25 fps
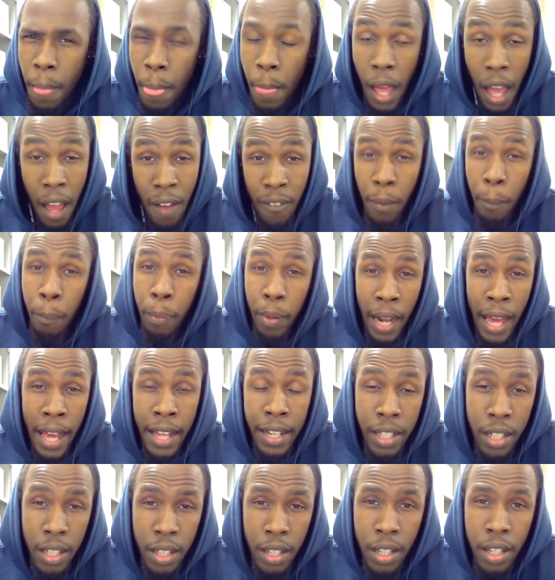have a
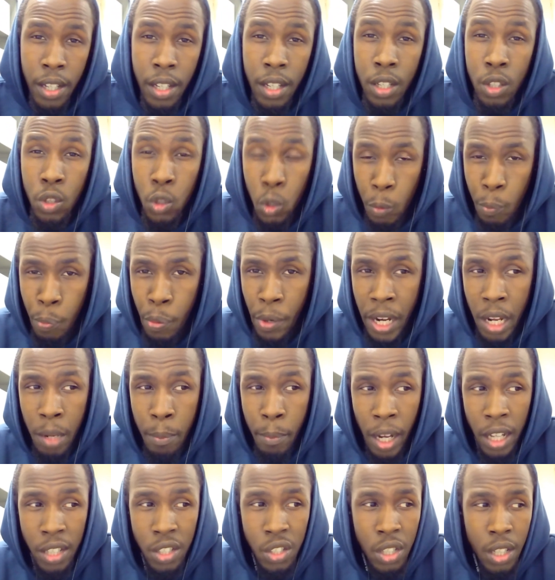plan to pretty
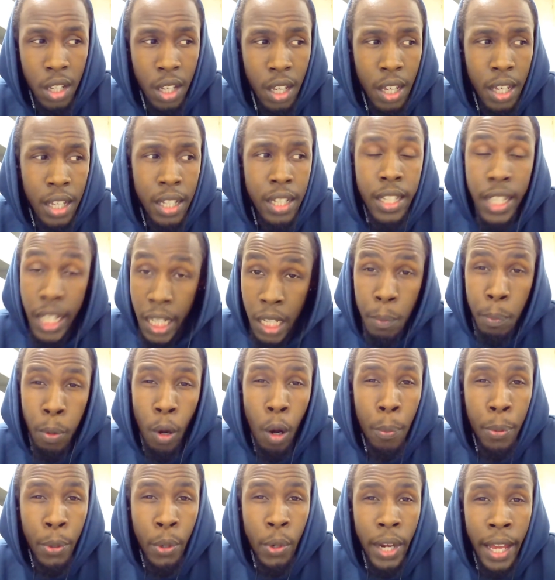much
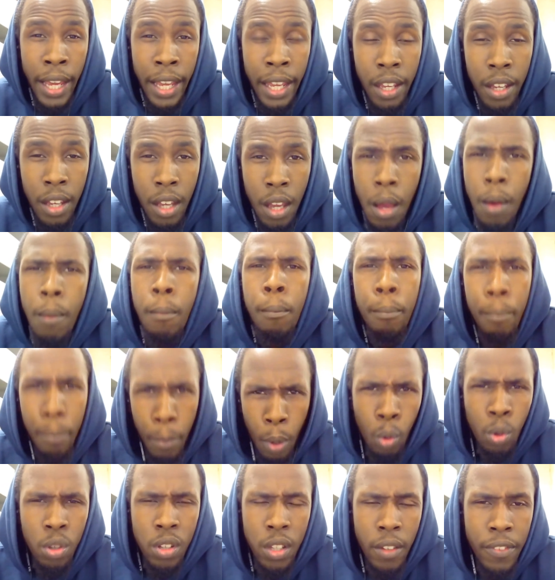depopulate
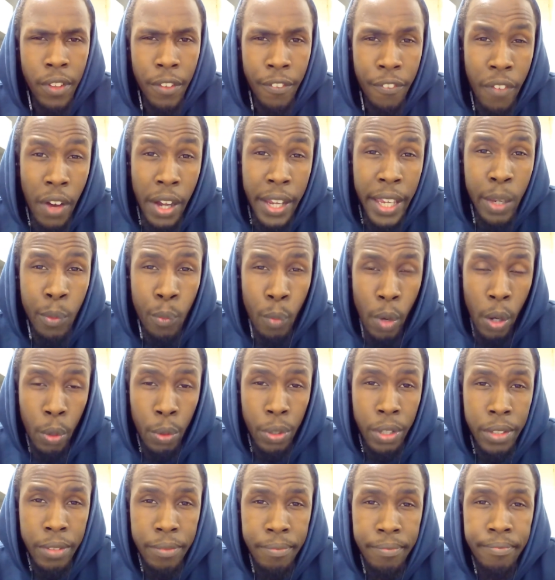most of the fucking
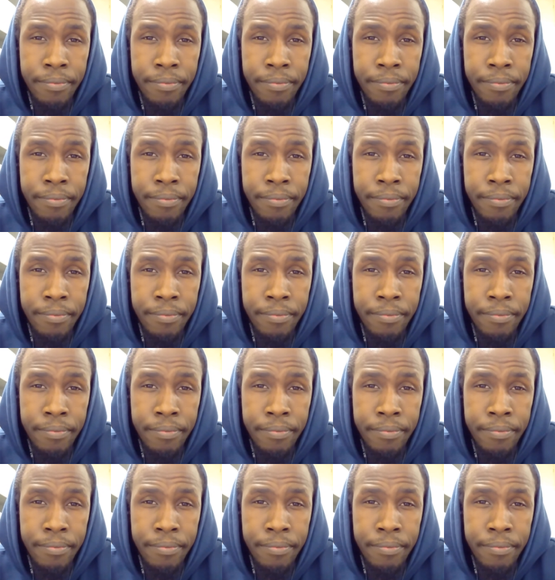world.